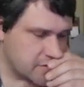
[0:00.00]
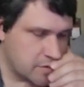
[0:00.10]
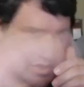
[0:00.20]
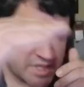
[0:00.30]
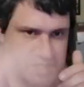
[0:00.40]

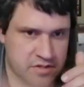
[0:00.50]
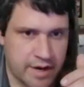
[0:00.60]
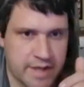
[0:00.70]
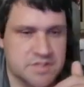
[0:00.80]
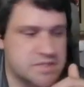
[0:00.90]
from least to
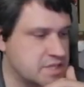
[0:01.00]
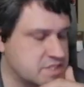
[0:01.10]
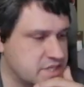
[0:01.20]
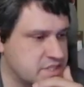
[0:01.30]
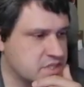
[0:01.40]
greatest,
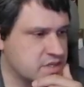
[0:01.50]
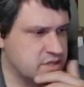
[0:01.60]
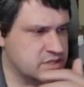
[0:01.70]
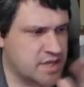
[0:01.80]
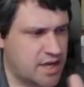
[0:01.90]

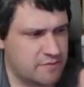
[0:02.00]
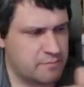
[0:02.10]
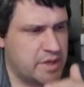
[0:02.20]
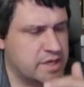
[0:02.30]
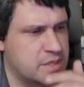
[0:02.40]
it's kind of
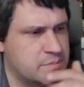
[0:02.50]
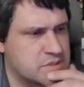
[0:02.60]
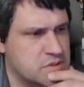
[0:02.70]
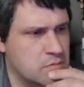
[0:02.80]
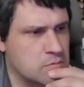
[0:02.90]
making up
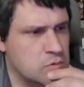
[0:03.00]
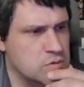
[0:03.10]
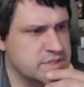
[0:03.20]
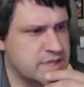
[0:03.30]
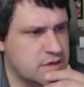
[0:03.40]
its own
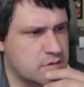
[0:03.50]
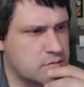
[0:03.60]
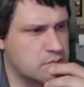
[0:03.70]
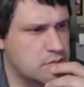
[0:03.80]
rules now,